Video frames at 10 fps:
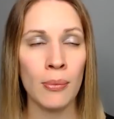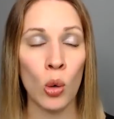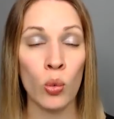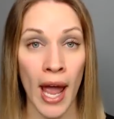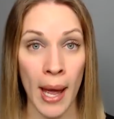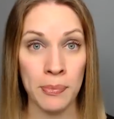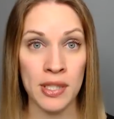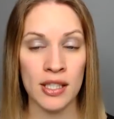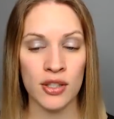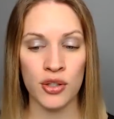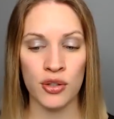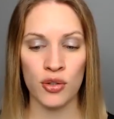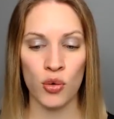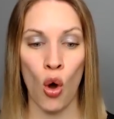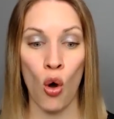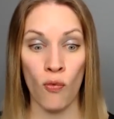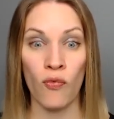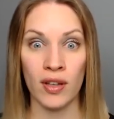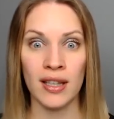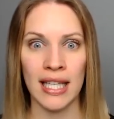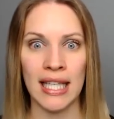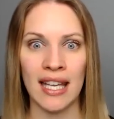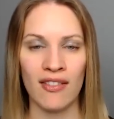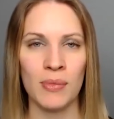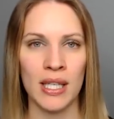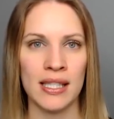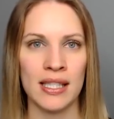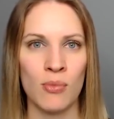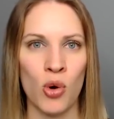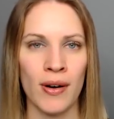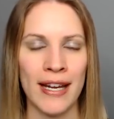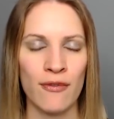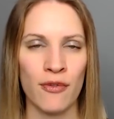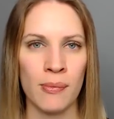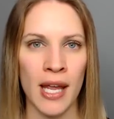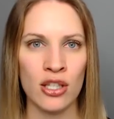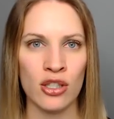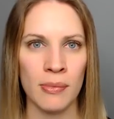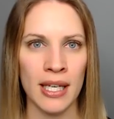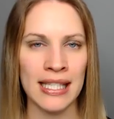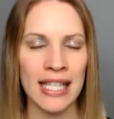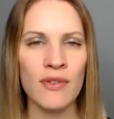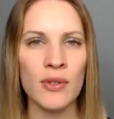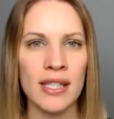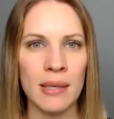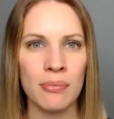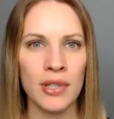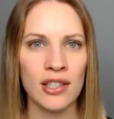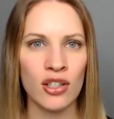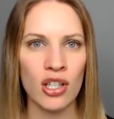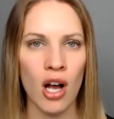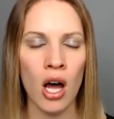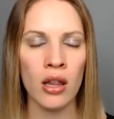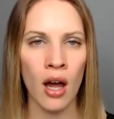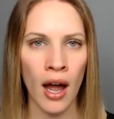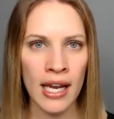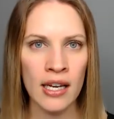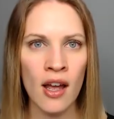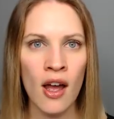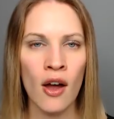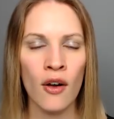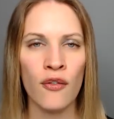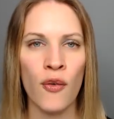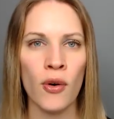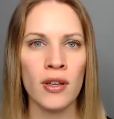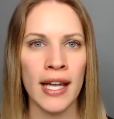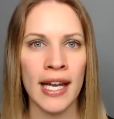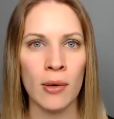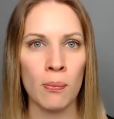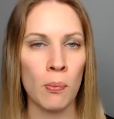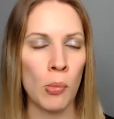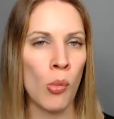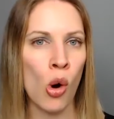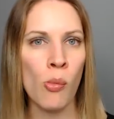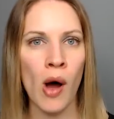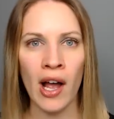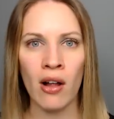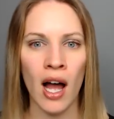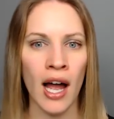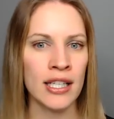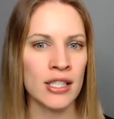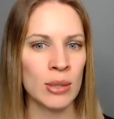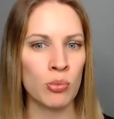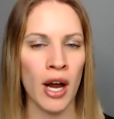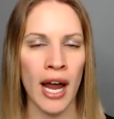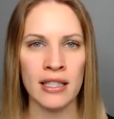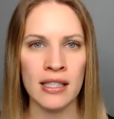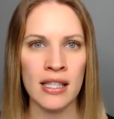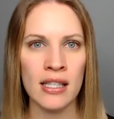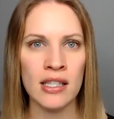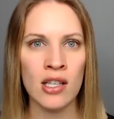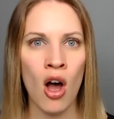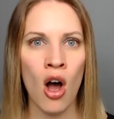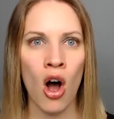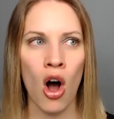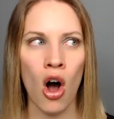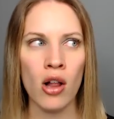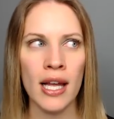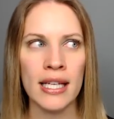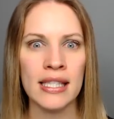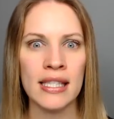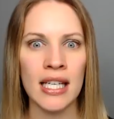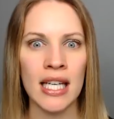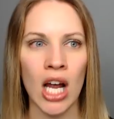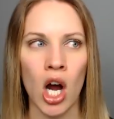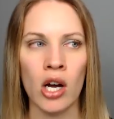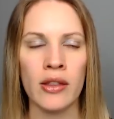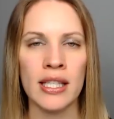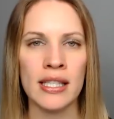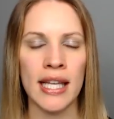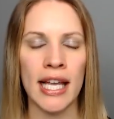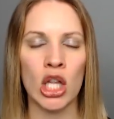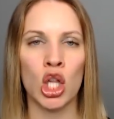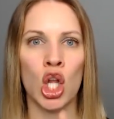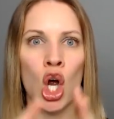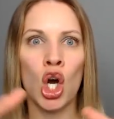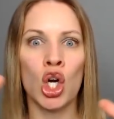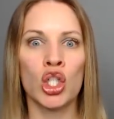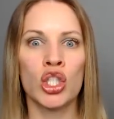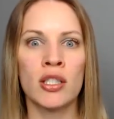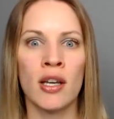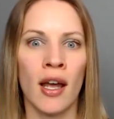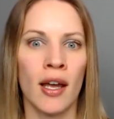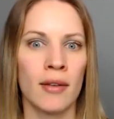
reps to hopefully give me some more information, because if you simply look online for like mobile hygiene practices, all I see are these like large